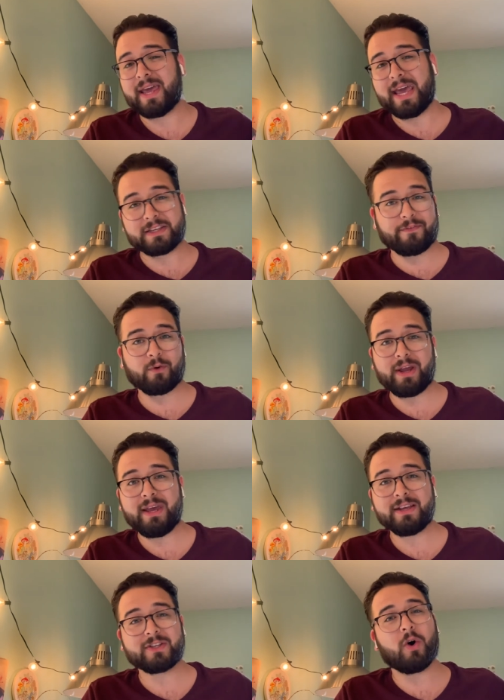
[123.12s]
It's
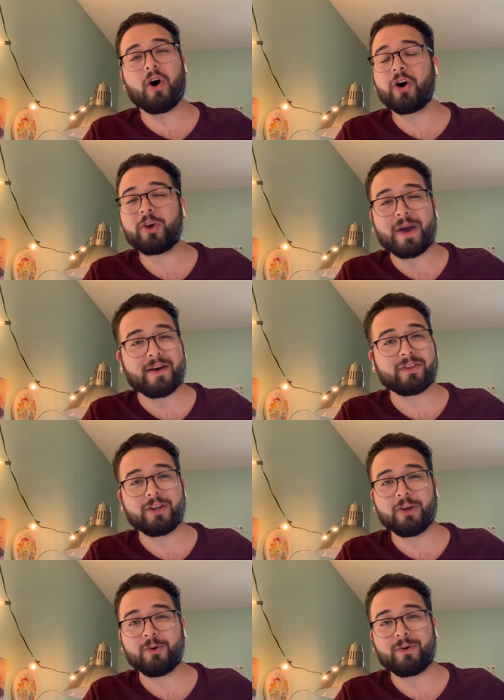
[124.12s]
free, so all you have to
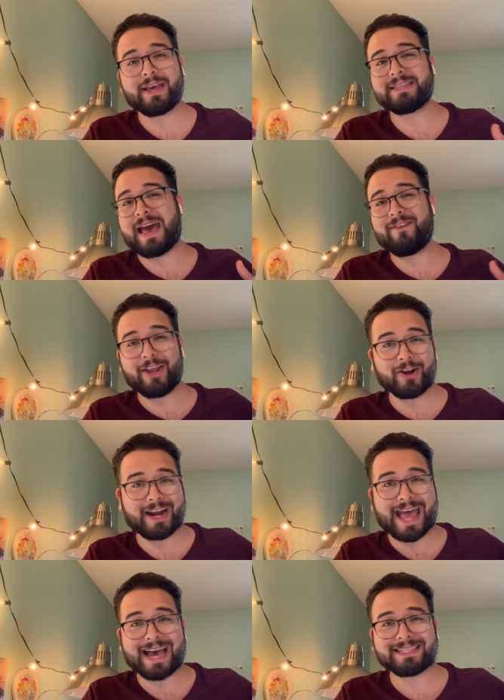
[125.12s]
do is have
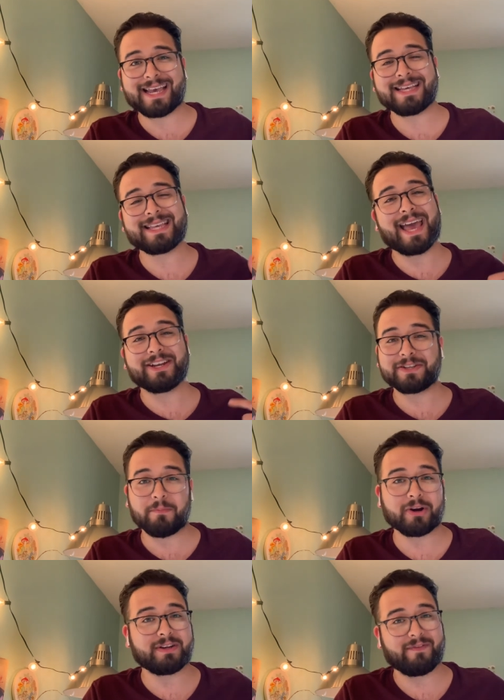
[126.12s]
internet access and a
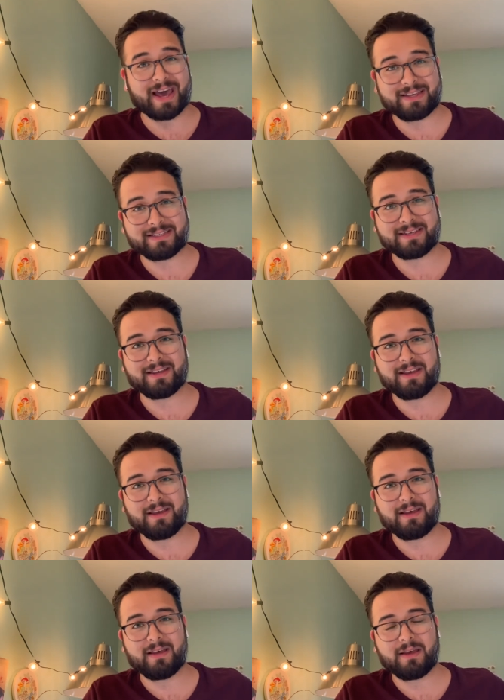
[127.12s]
smart device.
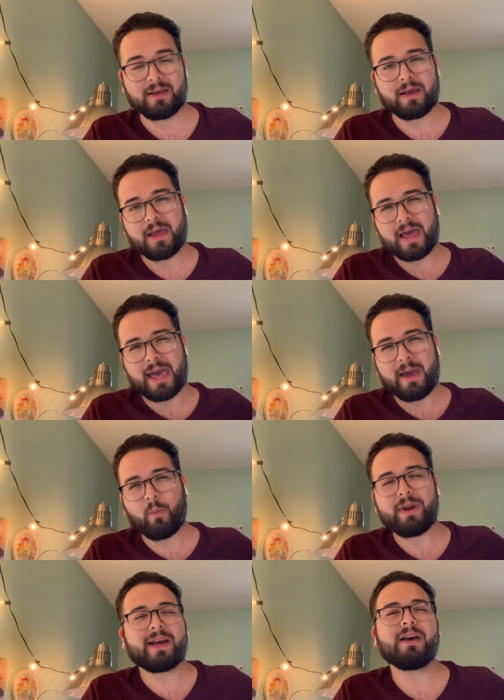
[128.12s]
And
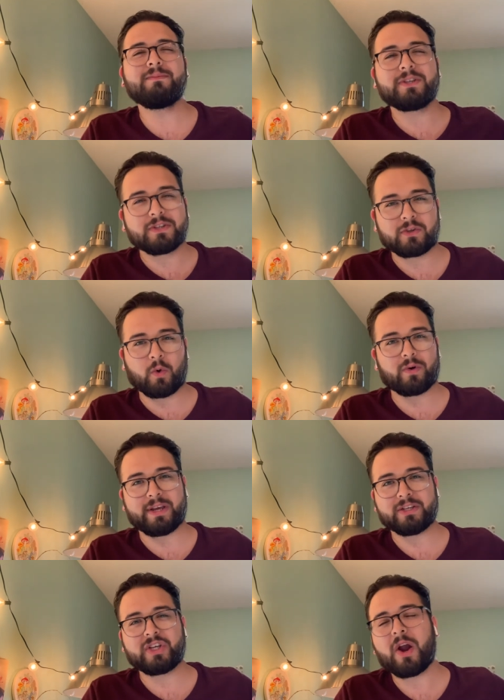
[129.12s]
when it comes to
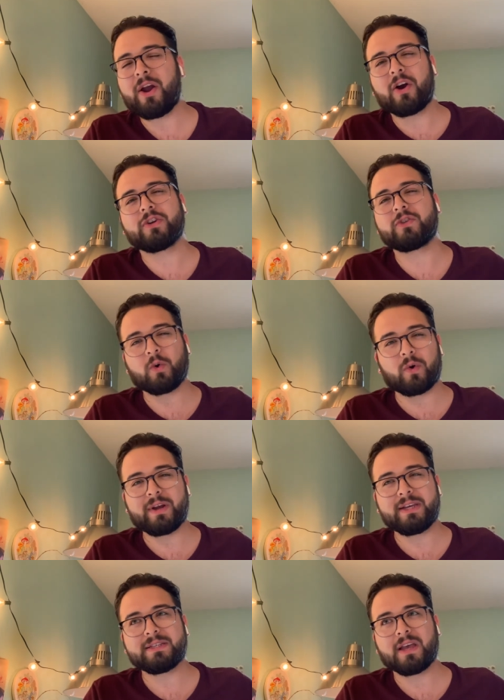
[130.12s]
stories, sharing our
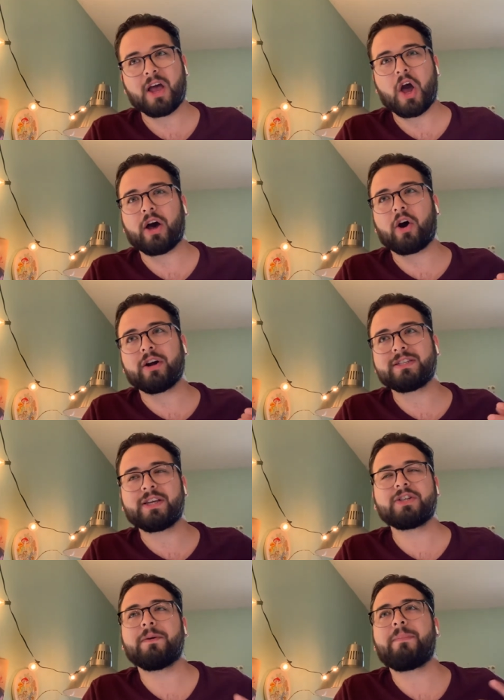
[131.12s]
stories are
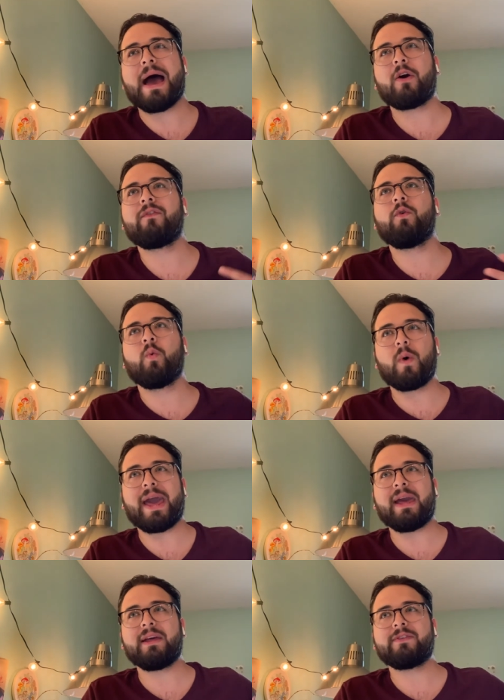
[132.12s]
such a powerful
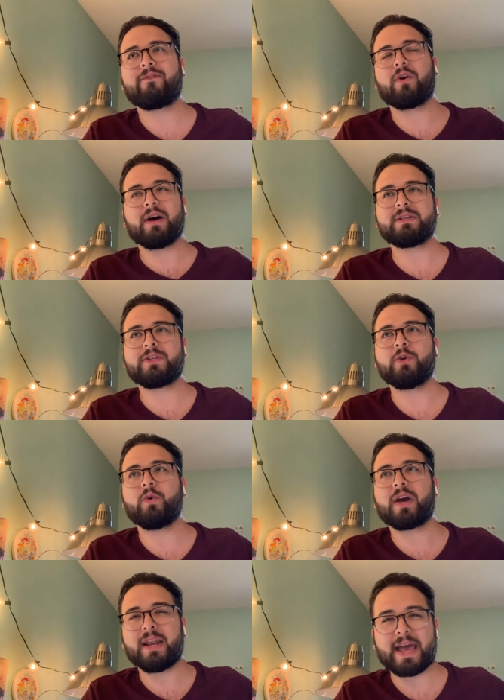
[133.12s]
way for us
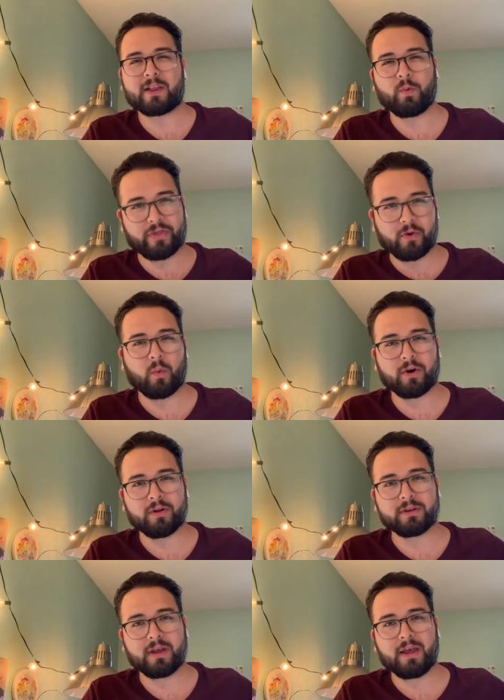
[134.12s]
to connect with the
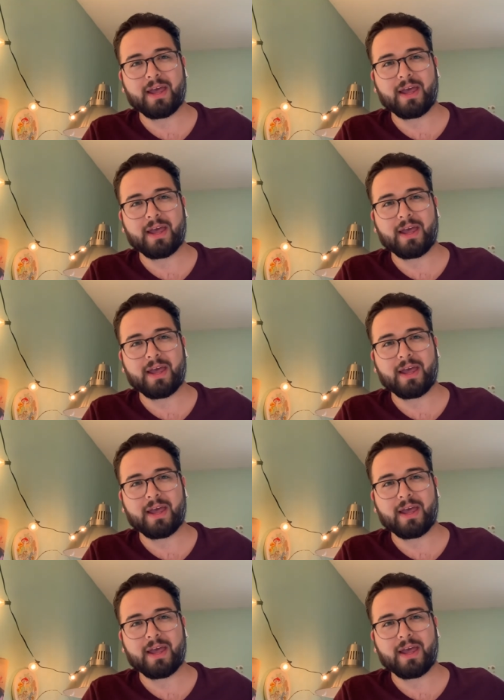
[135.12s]
world.